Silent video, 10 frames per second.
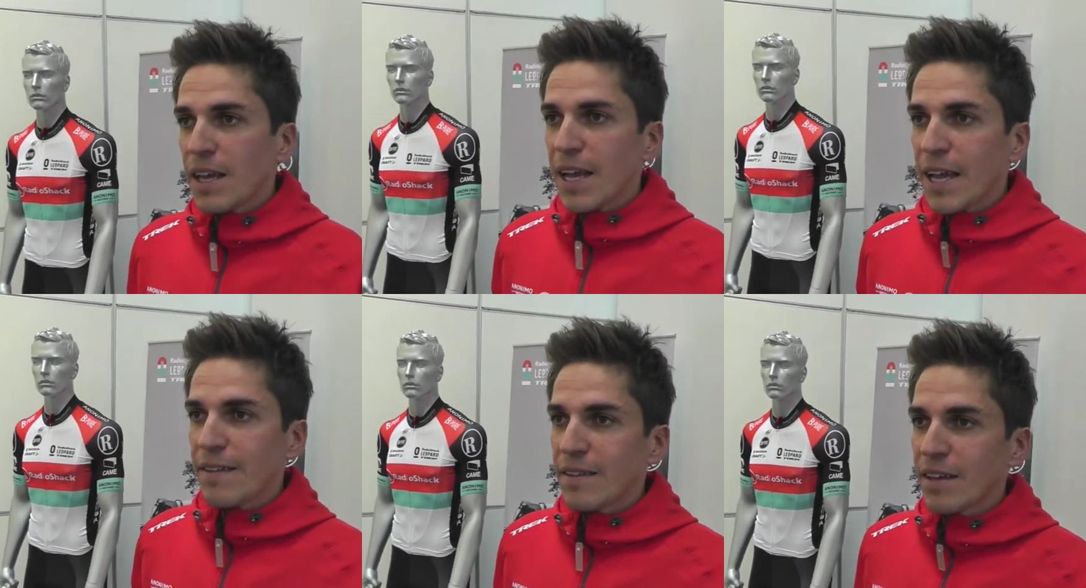
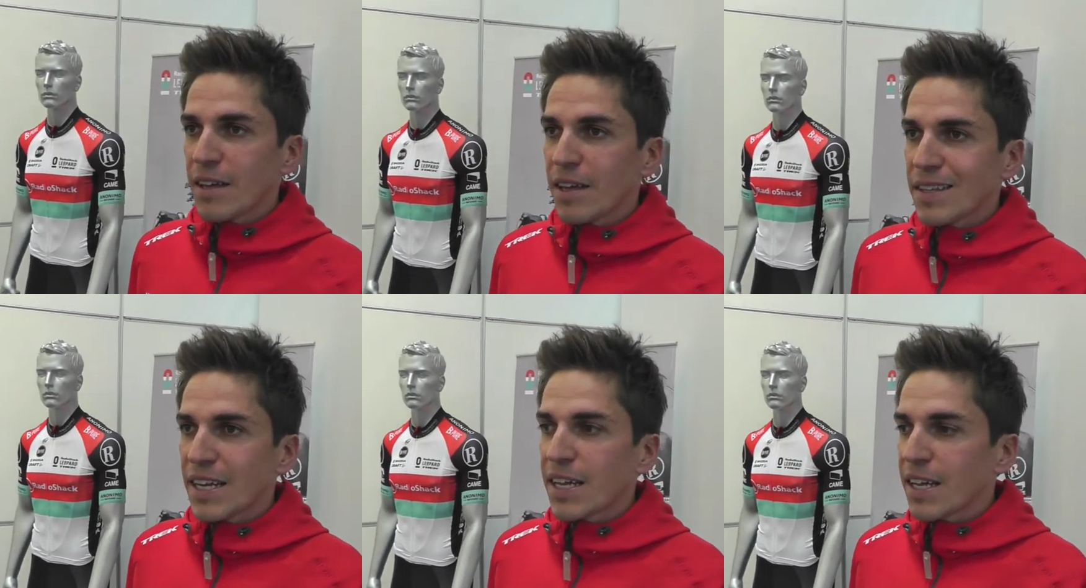Speaker 1: And uh,
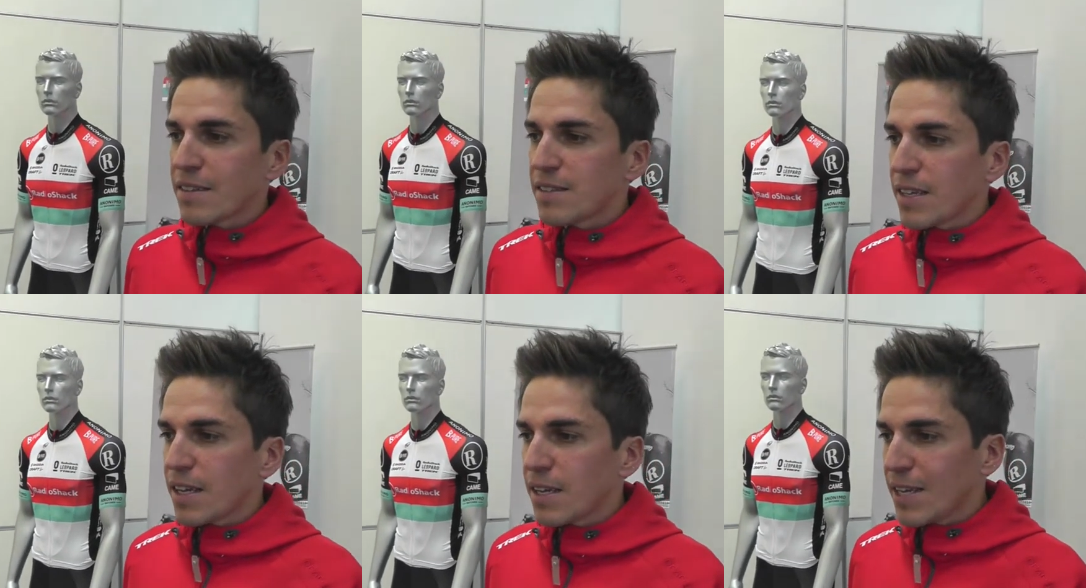then I got
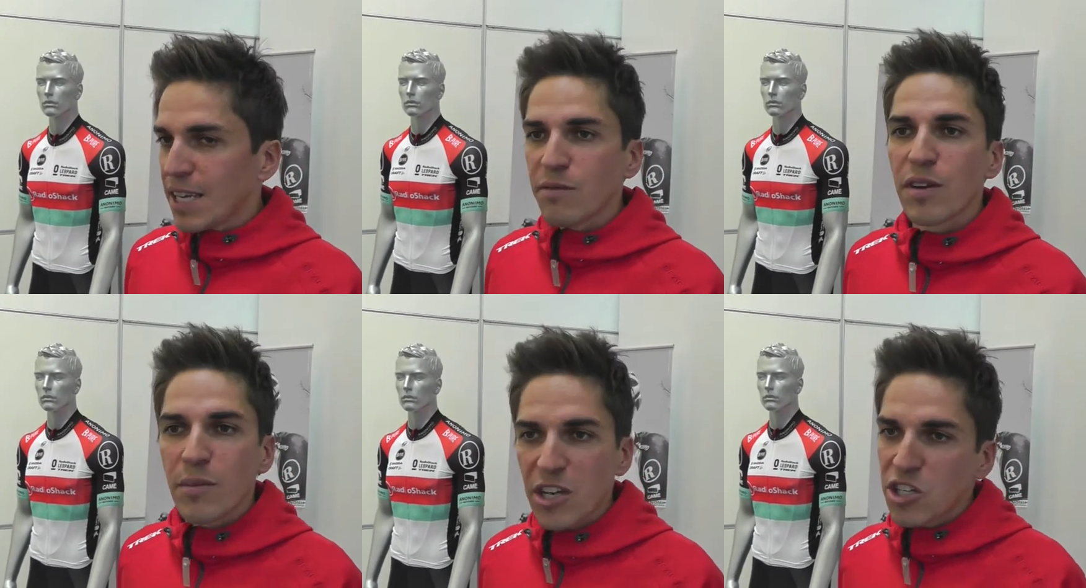uh, knee
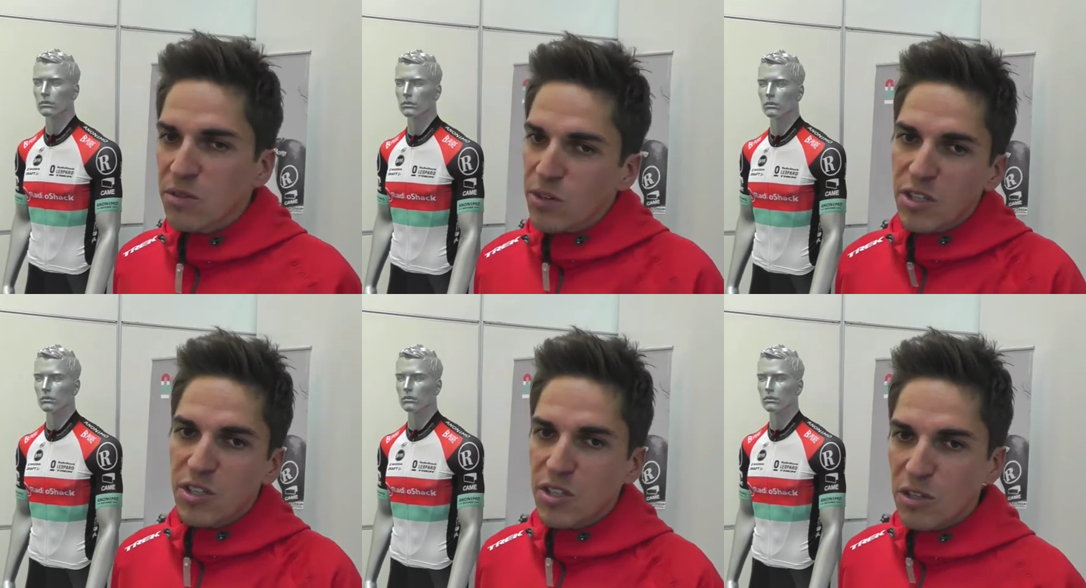inflammation,
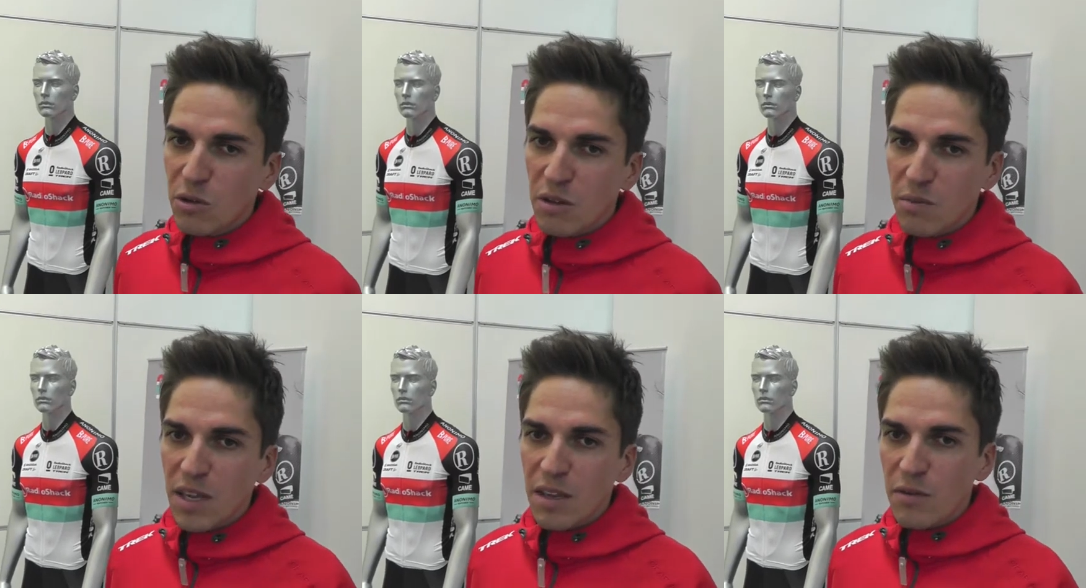which took
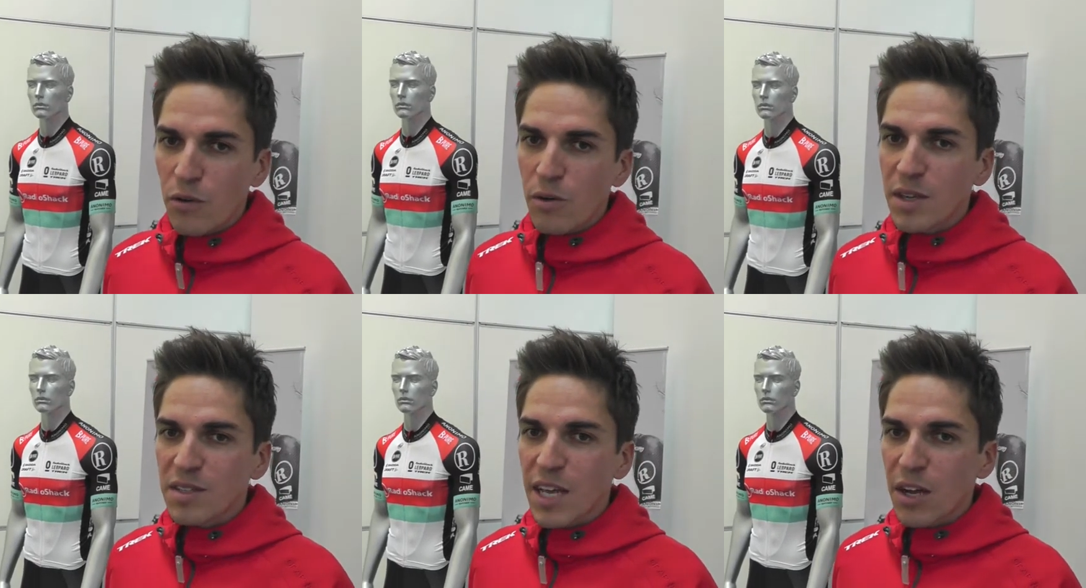me four
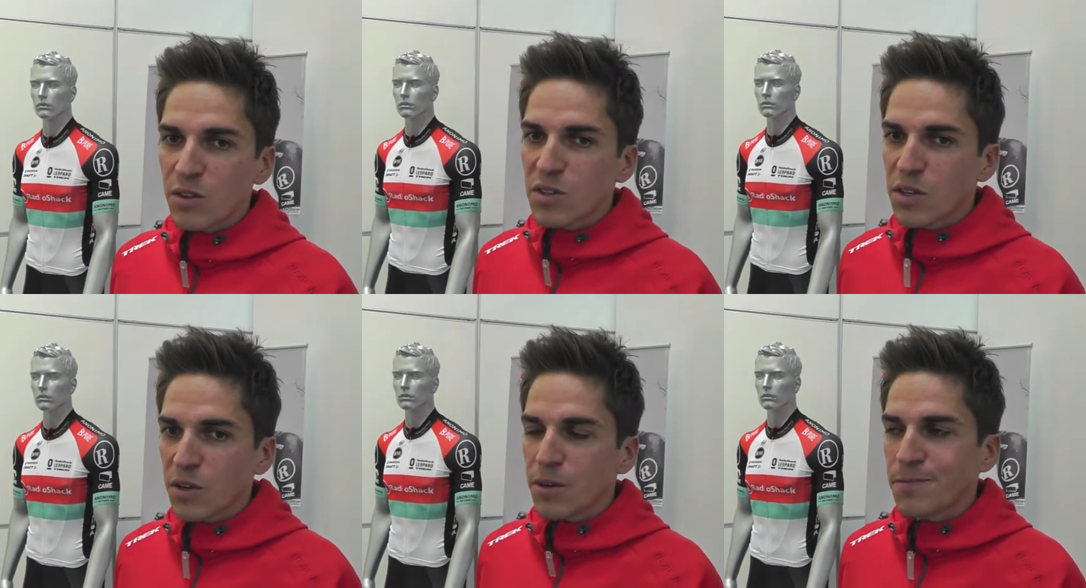weeks out.
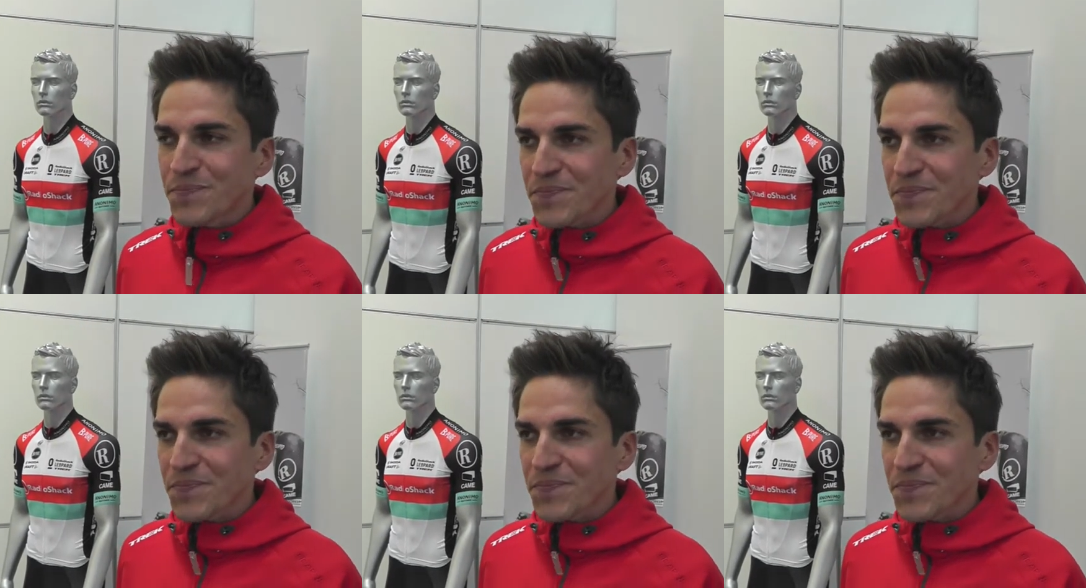So